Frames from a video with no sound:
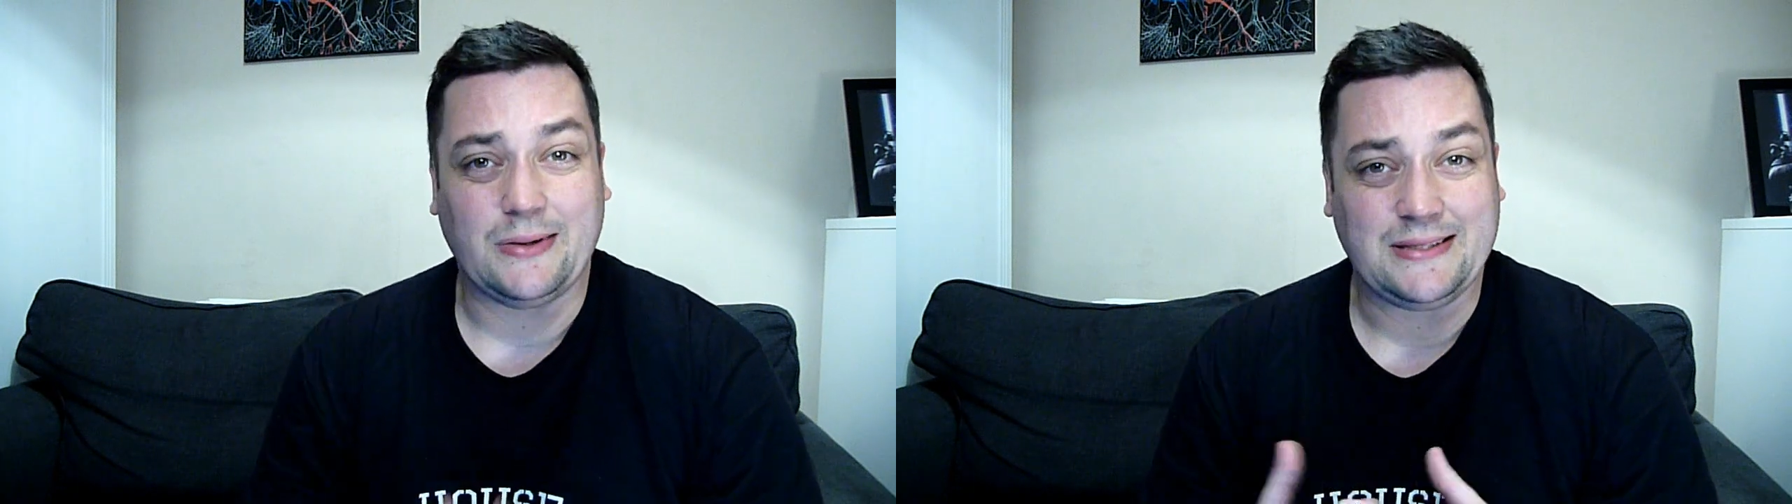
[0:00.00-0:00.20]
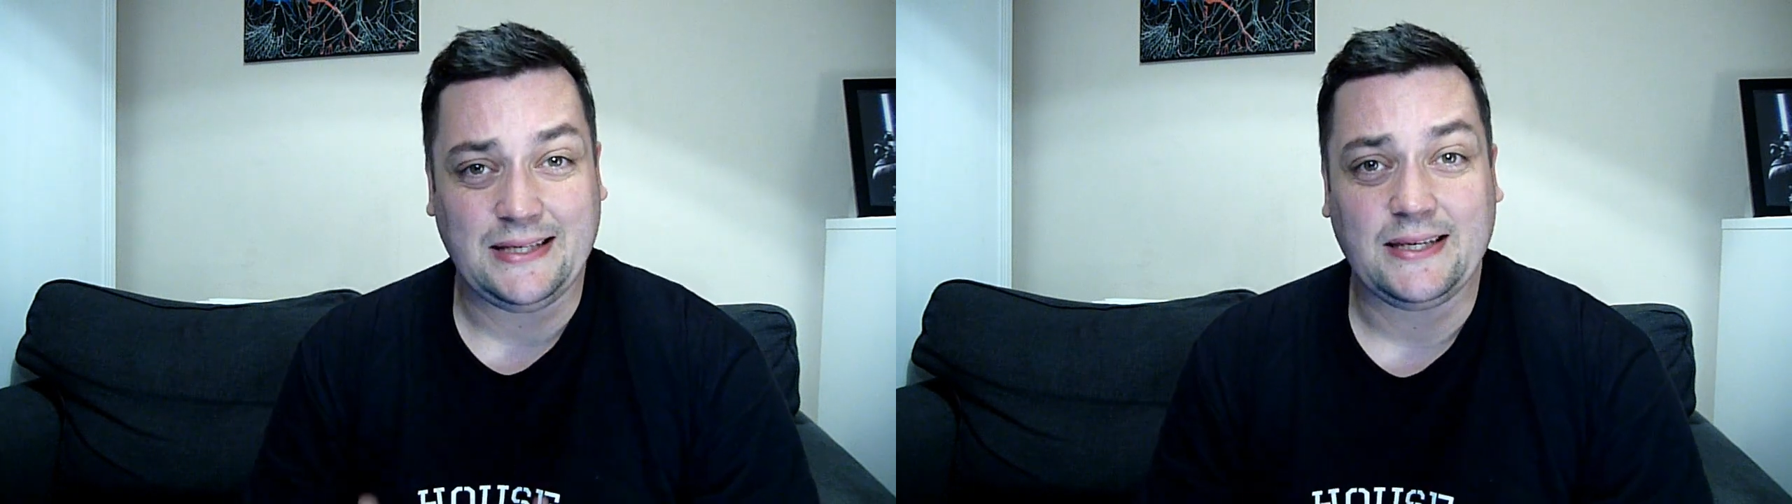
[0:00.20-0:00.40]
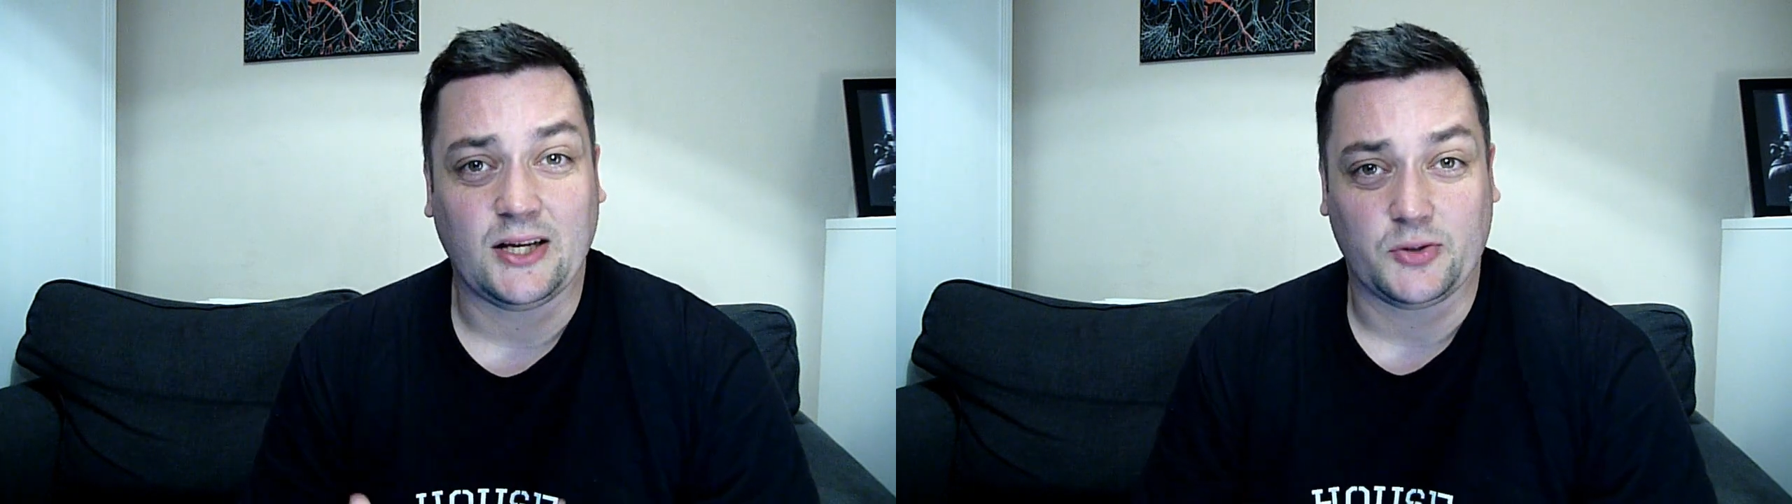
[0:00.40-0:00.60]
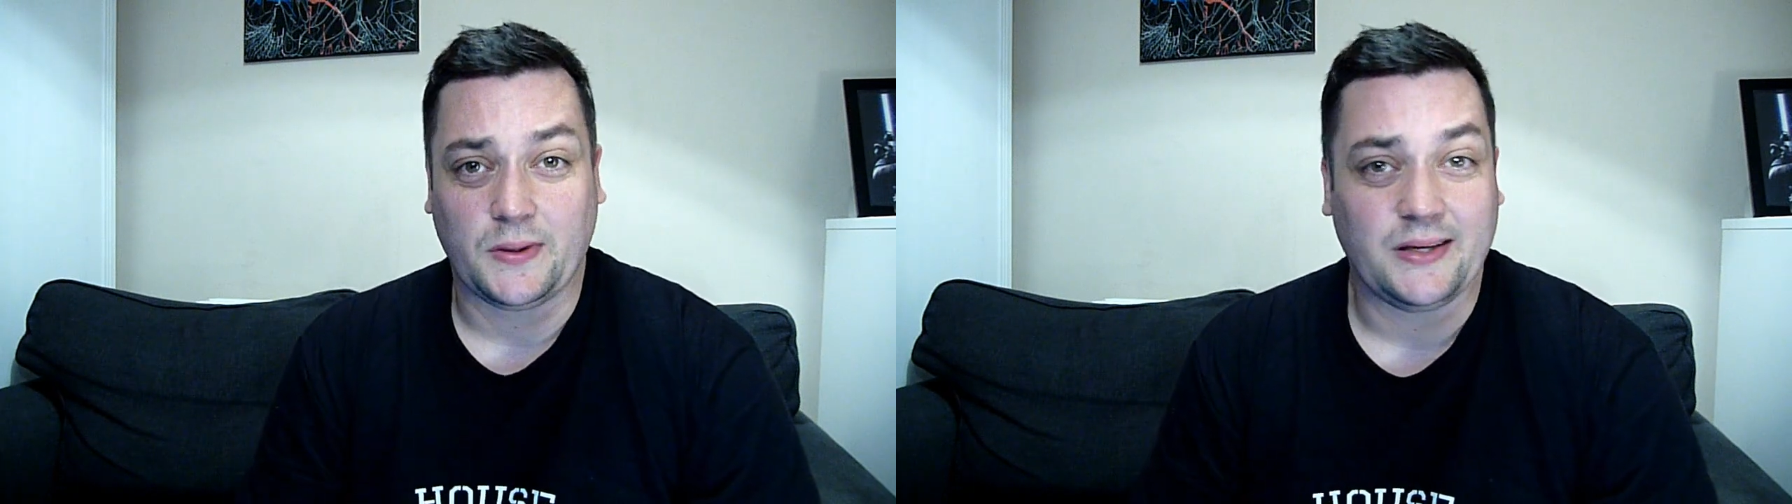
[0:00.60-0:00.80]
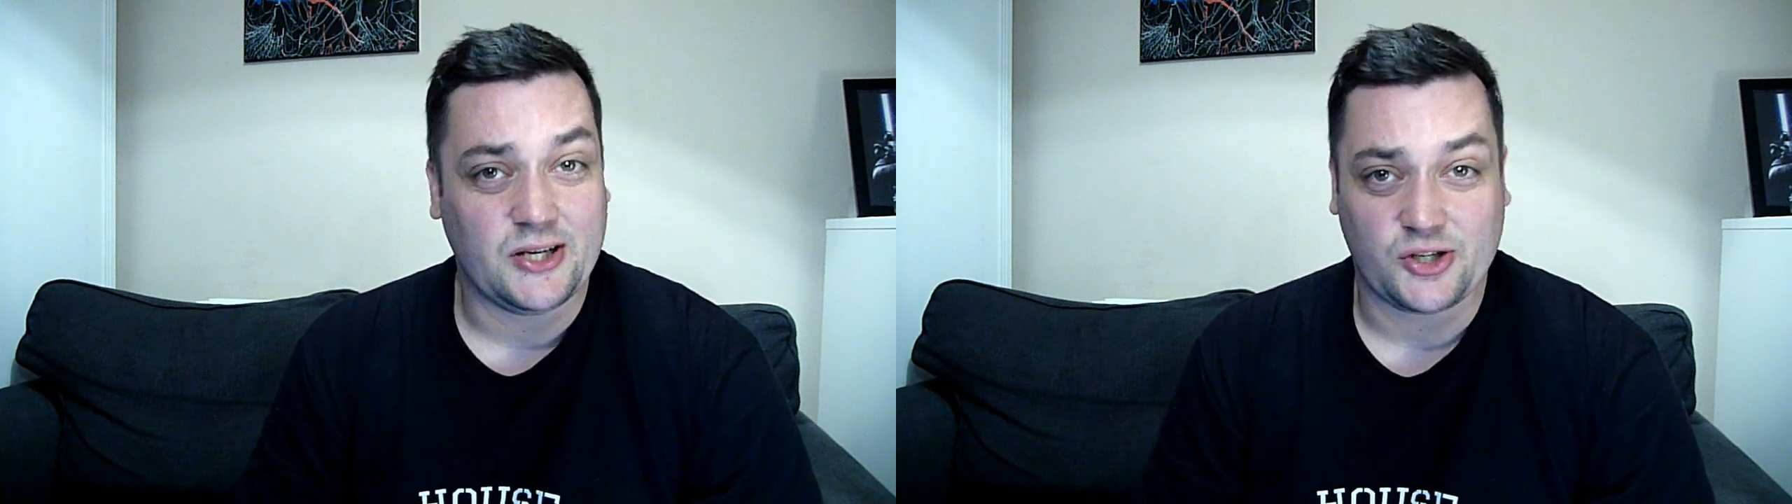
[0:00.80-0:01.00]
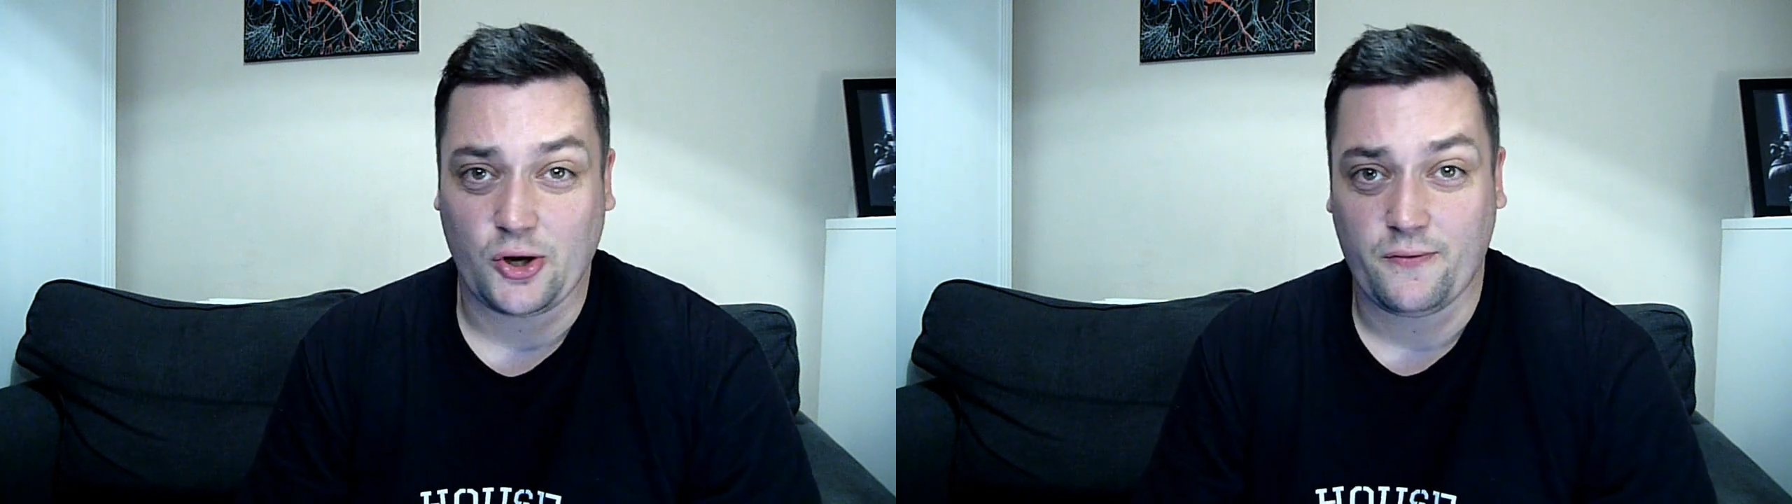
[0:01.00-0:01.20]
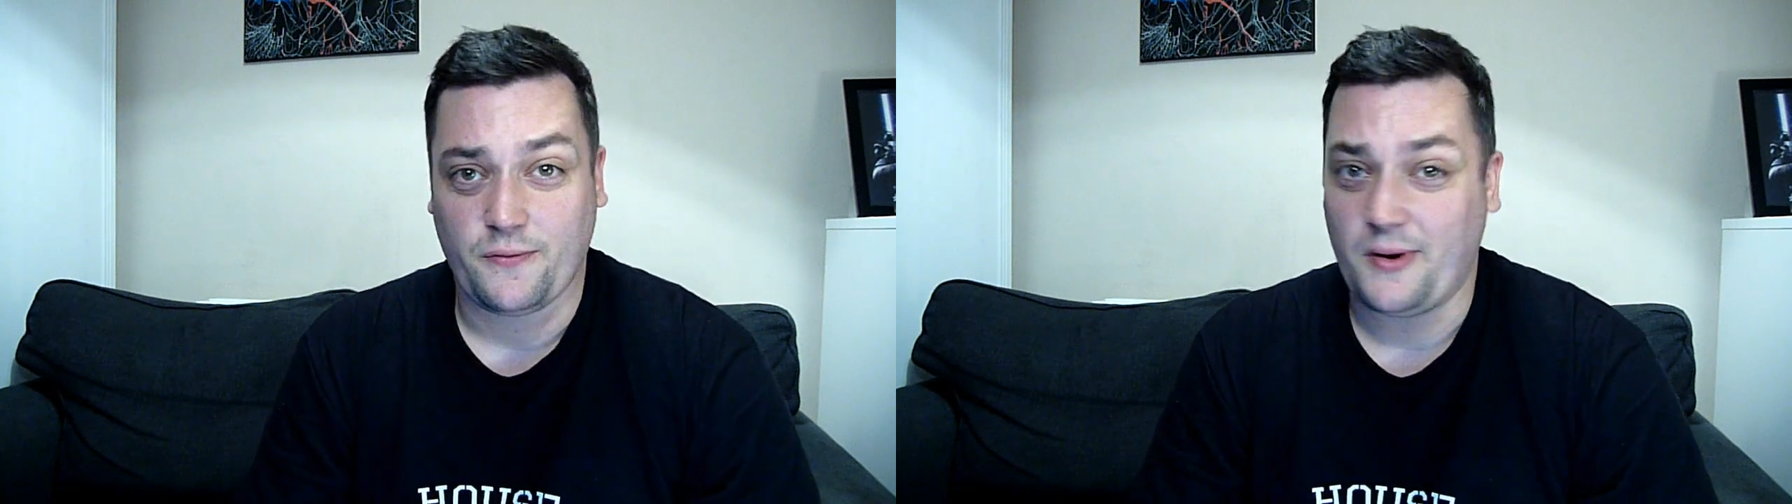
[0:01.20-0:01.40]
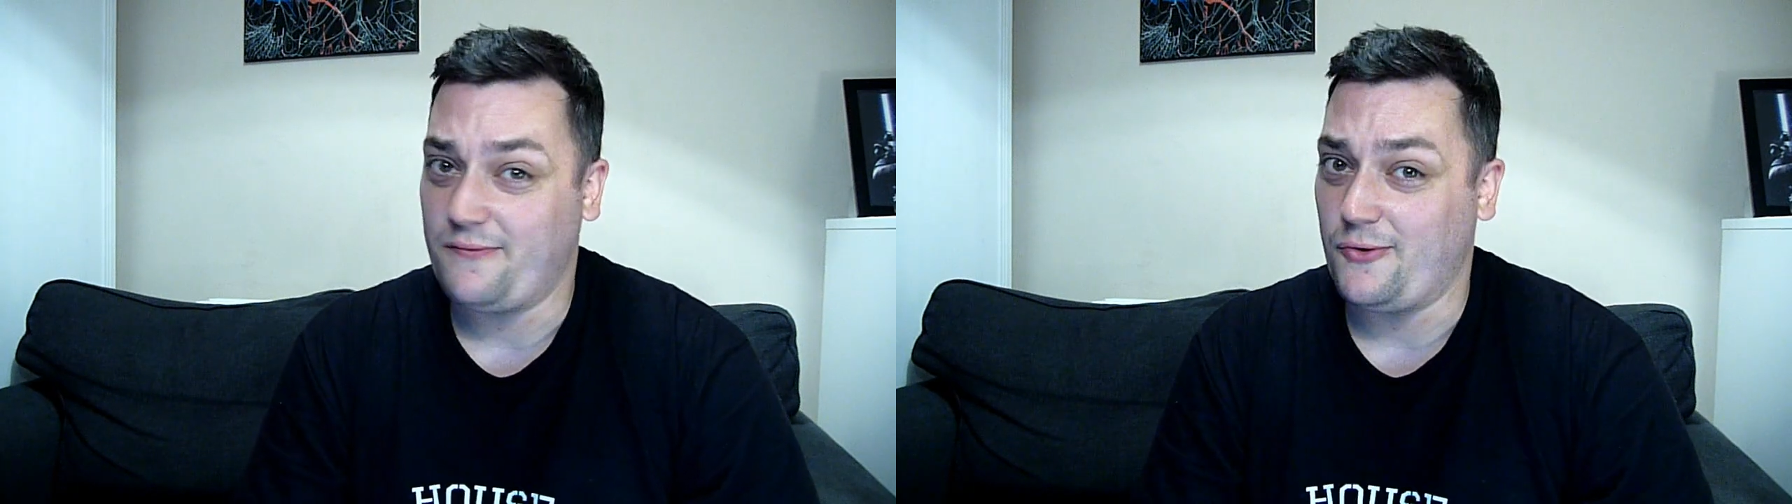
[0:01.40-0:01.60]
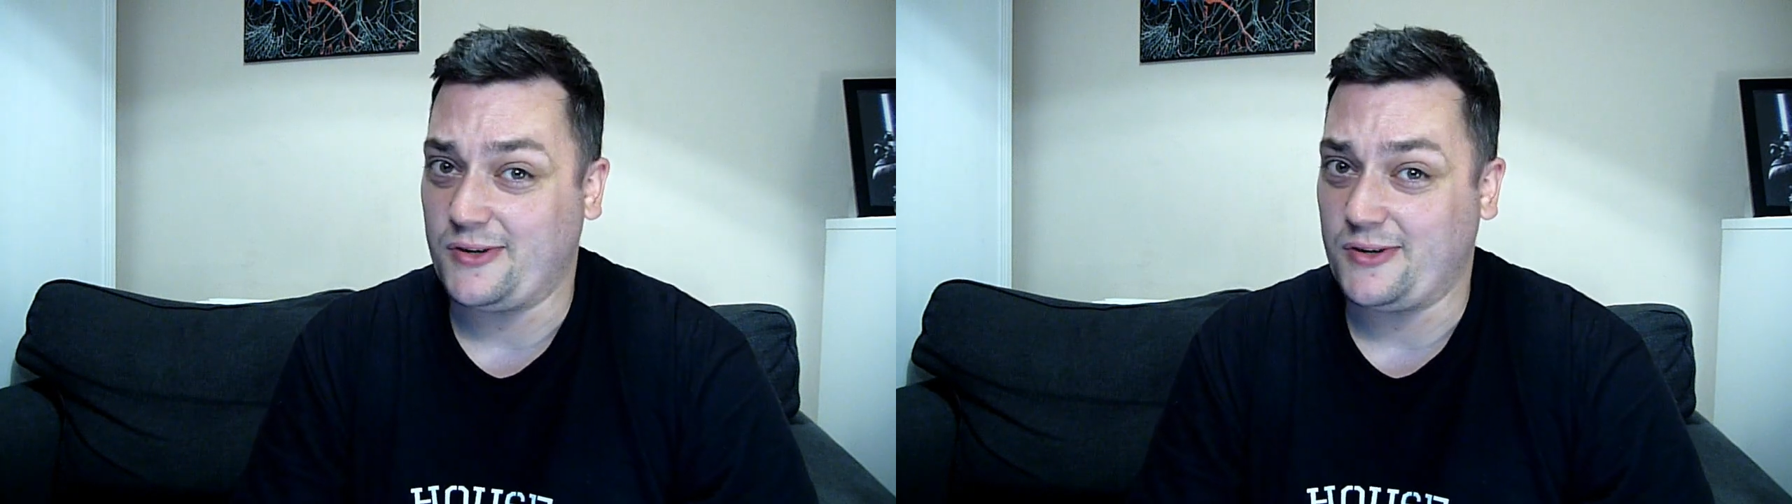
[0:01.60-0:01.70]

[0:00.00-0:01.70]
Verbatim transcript: what details we can discern from it for